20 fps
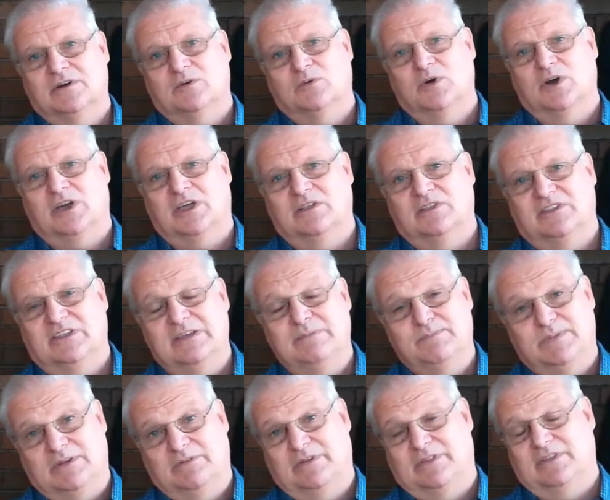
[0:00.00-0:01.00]
working
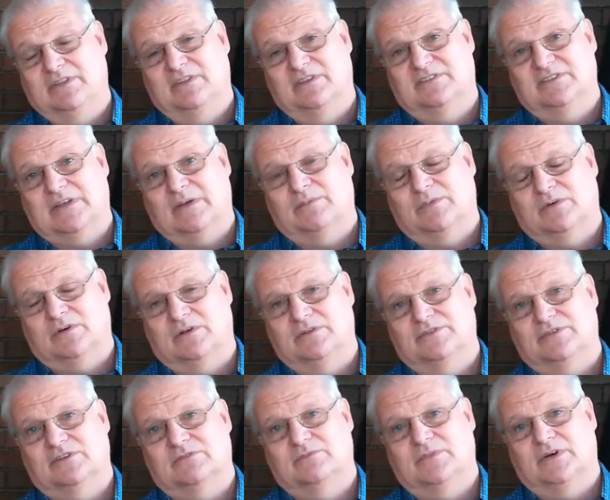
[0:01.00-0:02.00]
deeply within the
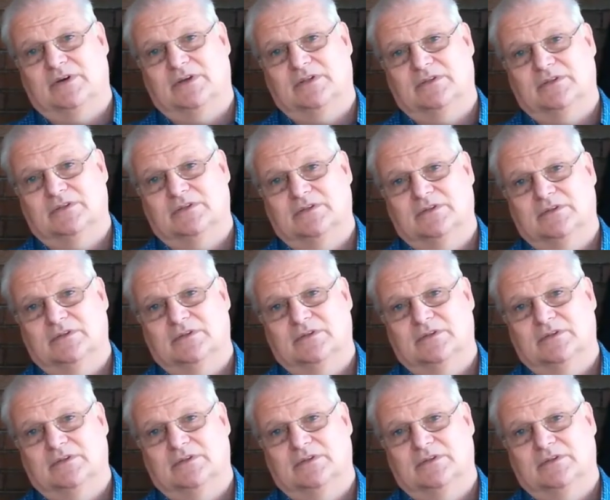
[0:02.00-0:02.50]
subconscious mind.